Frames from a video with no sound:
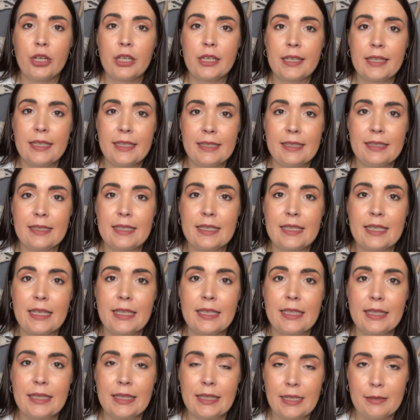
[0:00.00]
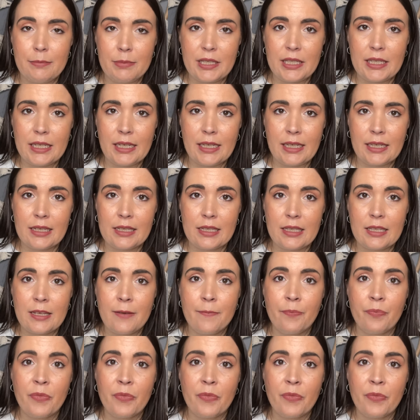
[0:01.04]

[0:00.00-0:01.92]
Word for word: Kiss lipsticks,